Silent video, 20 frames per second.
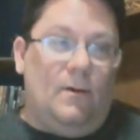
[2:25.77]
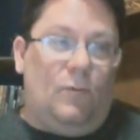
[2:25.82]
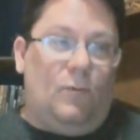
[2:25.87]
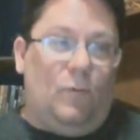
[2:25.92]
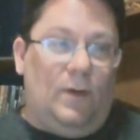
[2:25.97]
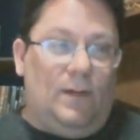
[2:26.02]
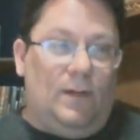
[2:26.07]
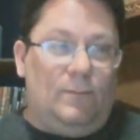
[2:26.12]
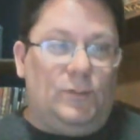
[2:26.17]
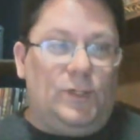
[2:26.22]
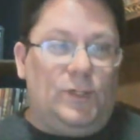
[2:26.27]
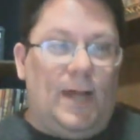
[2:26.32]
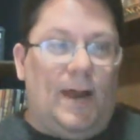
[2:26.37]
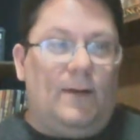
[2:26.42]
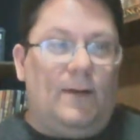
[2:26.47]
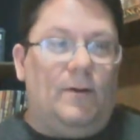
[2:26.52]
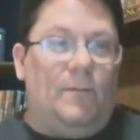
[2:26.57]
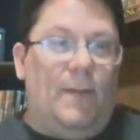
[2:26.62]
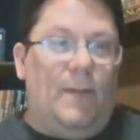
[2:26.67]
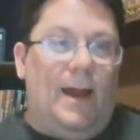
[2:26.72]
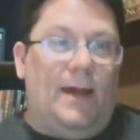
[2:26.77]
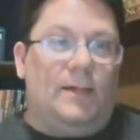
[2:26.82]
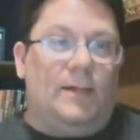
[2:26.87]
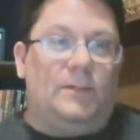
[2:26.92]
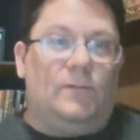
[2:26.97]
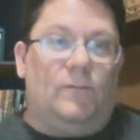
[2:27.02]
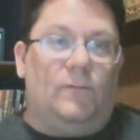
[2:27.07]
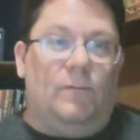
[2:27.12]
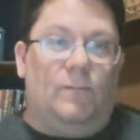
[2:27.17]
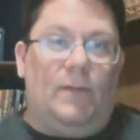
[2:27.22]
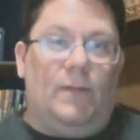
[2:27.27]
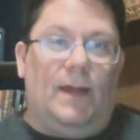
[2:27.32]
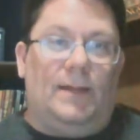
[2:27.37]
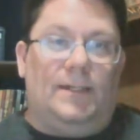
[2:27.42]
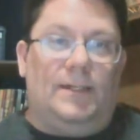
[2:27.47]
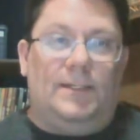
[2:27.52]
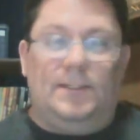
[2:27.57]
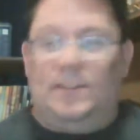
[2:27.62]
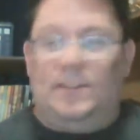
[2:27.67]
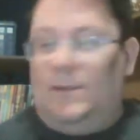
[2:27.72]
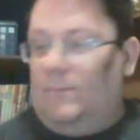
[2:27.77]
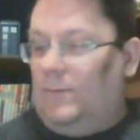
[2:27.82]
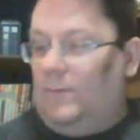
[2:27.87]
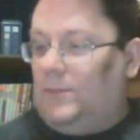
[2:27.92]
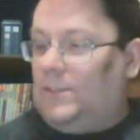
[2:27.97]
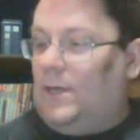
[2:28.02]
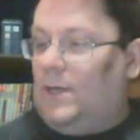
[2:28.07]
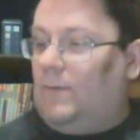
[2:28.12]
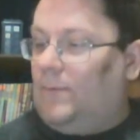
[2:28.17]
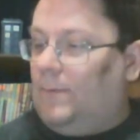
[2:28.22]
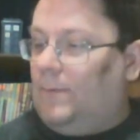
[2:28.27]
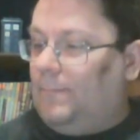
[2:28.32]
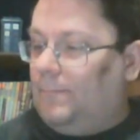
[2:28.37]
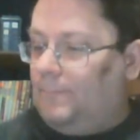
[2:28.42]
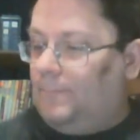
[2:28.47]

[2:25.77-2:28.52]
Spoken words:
William Shatner mask from 1977.